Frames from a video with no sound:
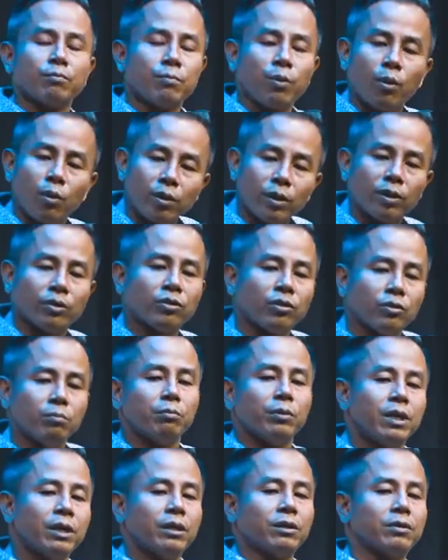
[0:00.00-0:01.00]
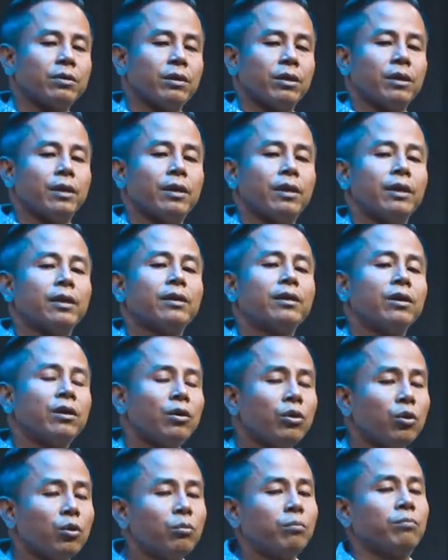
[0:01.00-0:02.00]
important to meet in the
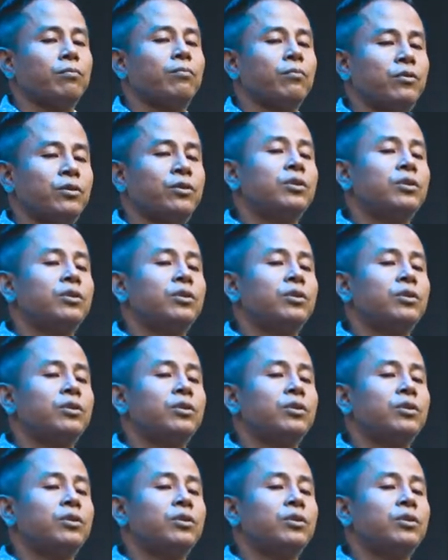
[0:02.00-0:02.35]
home